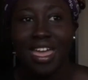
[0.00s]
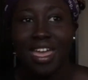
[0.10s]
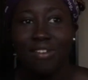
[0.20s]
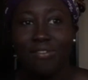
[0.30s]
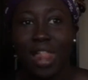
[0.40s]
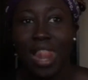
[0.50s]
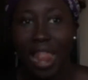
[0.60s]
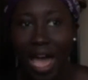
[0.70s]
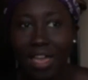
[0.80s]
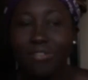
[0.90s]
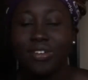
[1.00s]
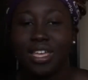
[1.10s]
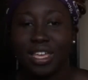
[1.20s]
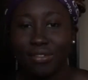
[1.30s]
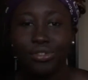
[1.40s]
if life
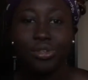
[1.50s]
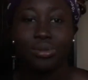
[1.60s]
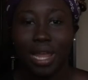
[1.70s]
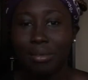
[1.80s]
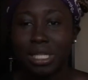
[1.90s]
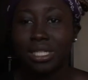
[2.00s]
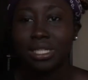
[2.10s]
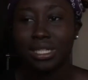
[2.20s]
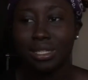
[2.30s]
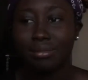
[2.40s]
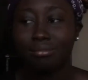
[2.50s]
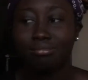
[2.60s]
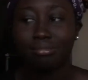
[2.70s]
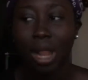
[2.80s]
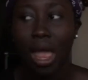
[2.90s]
gives you lemons,
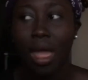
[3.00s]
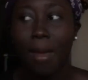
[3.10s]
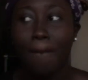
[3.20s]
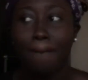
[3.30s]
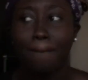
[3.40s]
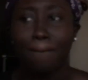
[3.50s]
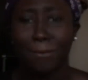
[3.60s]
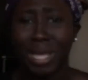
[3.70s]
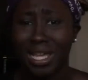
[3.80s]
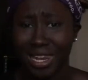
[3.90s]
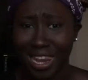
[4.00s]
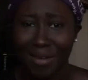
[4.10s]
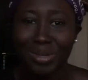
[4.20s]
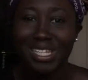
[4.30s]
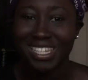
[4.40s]
make
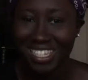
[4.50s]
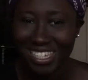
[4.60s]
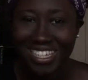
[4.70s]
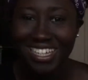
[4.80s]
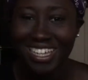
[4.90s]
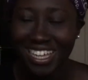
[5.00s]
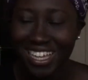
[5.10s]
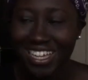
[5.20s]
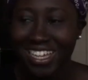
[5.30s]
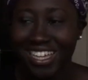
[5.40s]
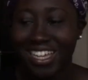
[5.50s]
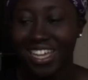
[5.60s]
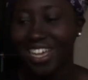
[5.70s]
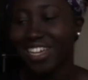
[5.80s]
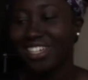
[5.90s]
lemon tea.
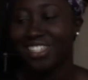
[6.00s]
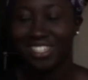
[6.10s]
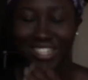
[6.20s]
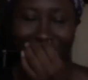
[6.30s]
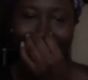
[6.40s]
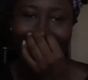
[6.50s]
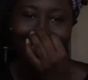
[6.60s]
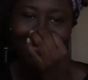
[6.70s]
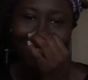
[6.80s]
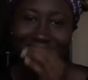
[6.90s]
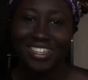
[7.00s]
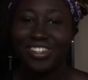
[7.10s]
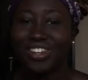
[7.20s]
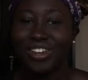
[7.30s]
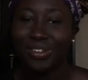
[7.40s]
So,
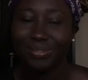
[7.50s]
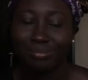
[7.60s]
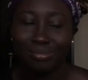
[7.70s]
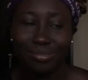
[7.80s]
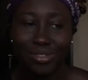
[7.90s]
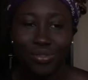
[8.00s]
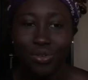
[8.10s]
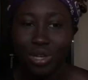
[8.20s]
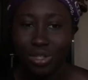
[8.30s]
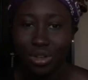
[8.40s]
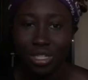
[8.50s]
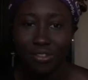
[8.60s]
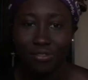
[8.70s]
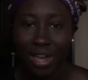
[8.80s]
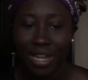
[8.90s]
you know, you've always got
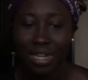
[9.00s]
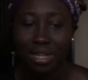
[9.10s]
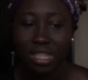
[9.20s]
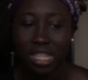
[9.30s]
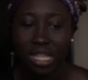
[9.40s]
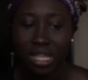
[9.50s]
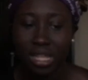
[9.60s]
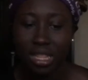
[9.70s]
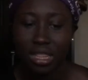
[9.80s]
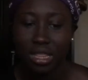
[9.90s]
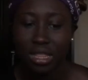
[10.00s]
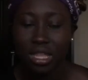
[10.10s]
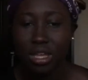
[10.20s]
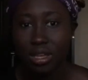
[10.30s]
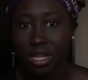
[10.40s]
to find the
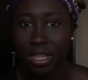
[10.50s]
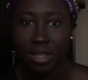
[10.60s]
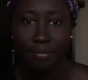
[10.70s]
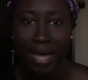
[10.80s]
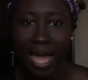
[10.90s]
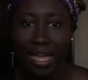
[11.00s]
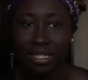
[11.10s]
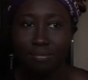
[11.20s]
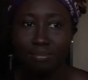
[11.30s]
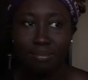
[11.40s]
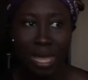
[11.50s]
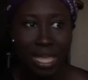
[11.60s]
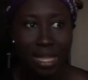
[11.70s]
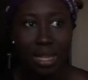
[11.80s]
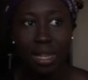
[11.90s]
the good and the bad.
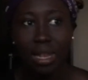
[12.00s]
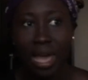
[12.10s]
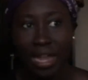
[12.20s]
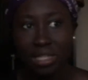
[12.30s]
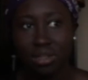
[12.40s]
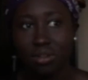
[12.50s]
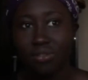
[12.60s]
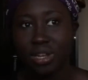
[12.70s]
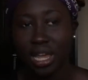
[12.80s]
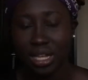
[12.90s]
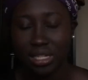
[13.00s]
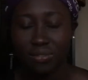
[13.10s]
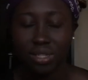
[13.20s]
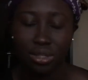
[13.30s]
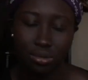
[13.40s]
Make light of a
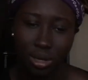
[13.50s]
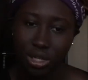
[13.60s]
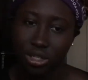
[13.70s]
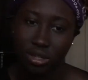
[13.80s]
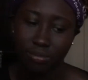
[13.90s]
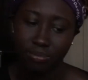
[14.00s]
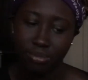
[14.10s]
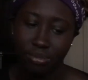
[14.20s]
negative situation.